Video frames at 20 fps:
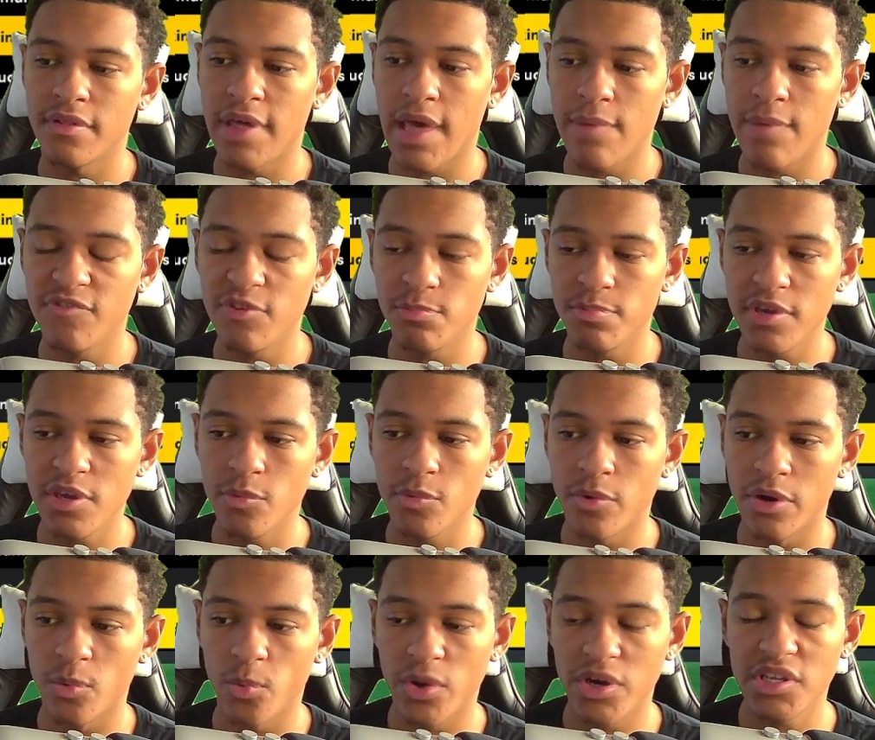the MVP
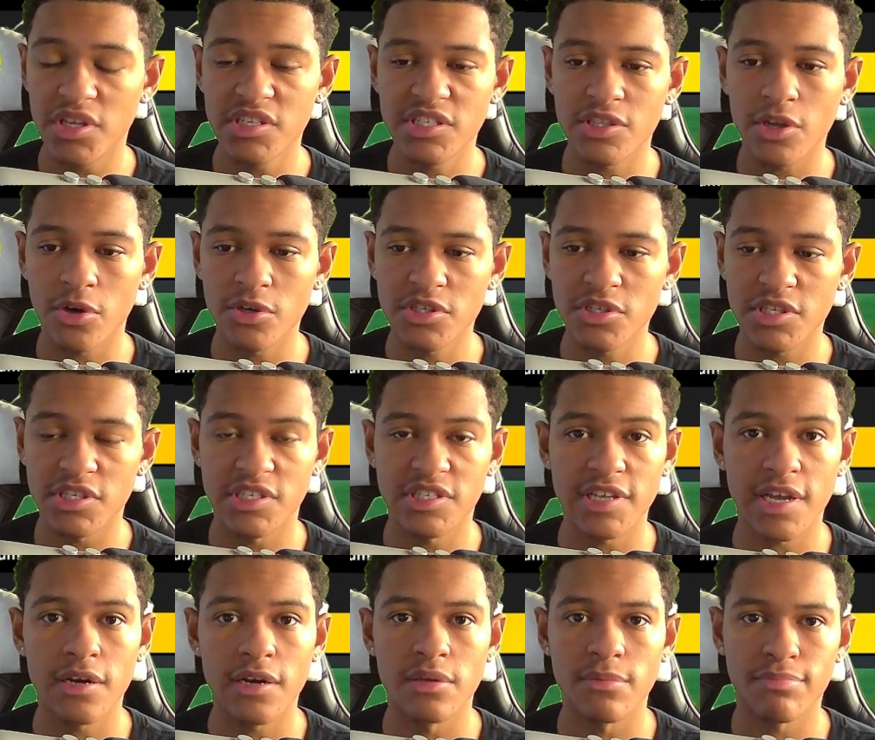one, when he starts to
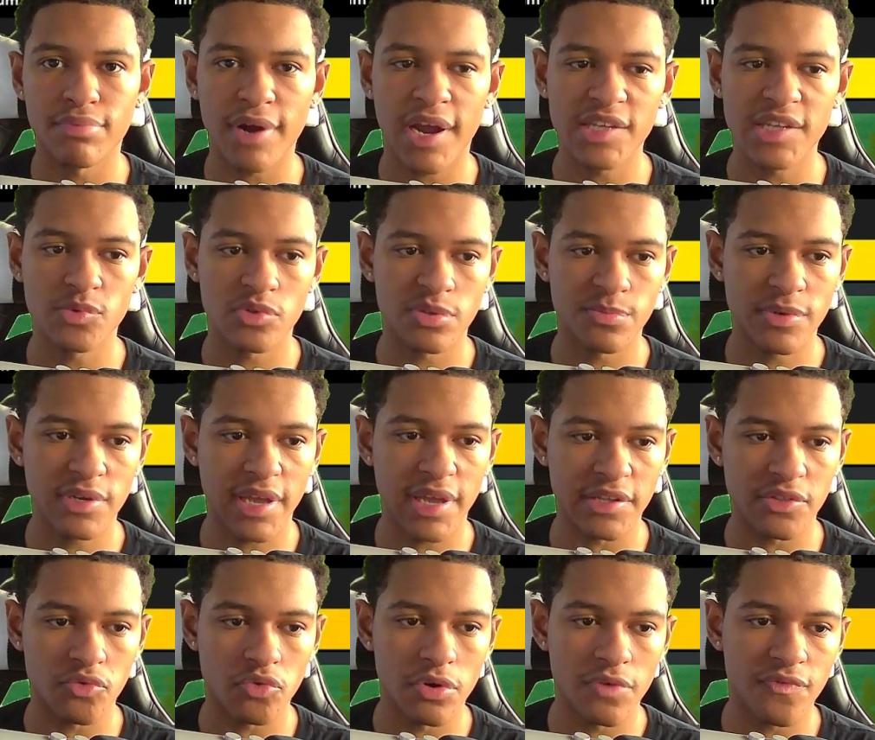settle in price, which would be
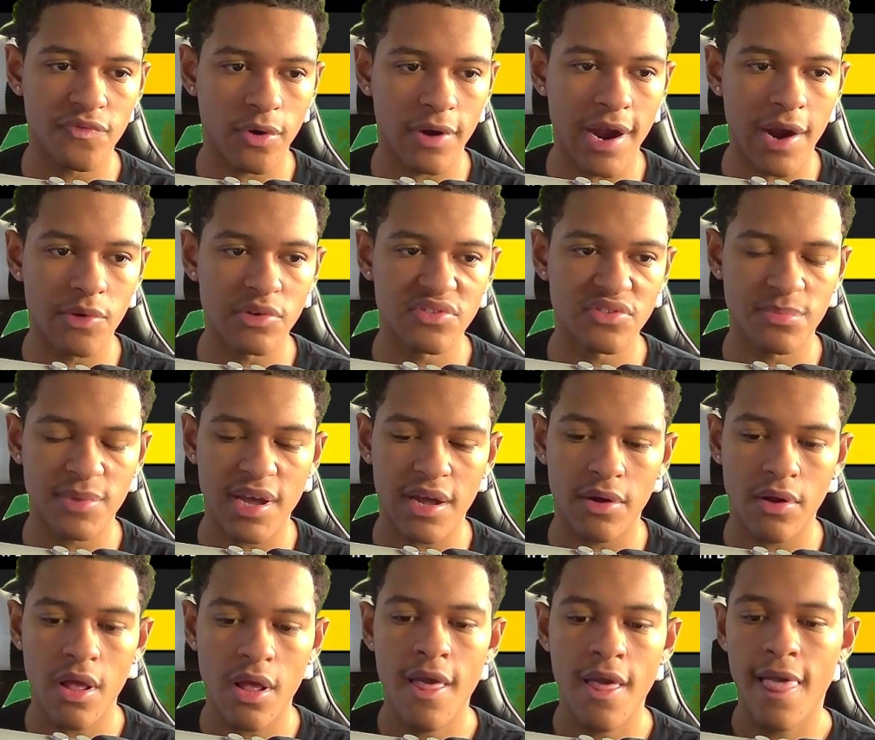like three or four hours from
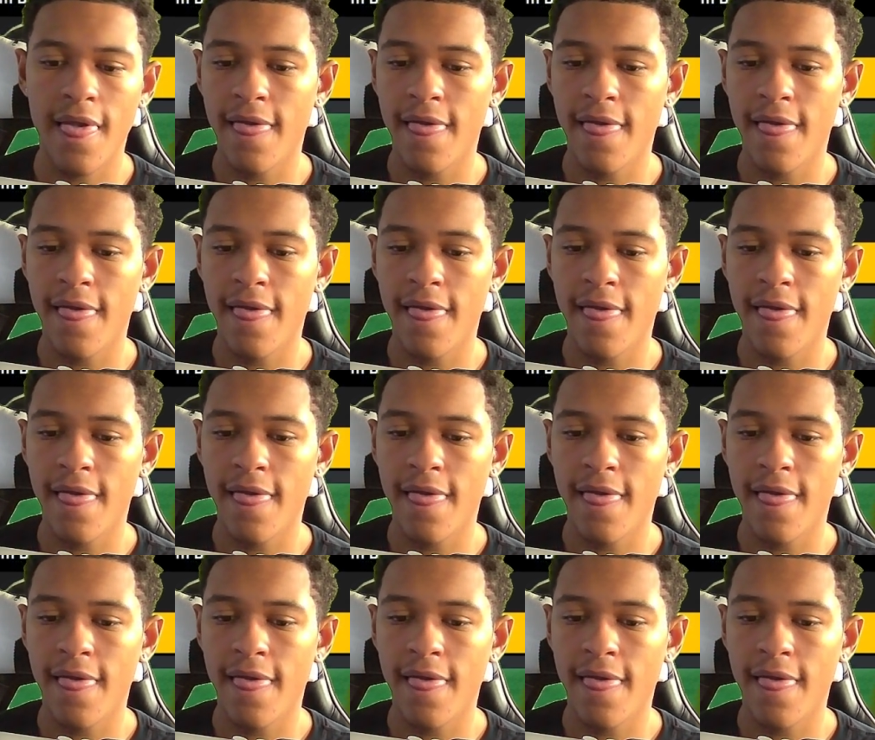now,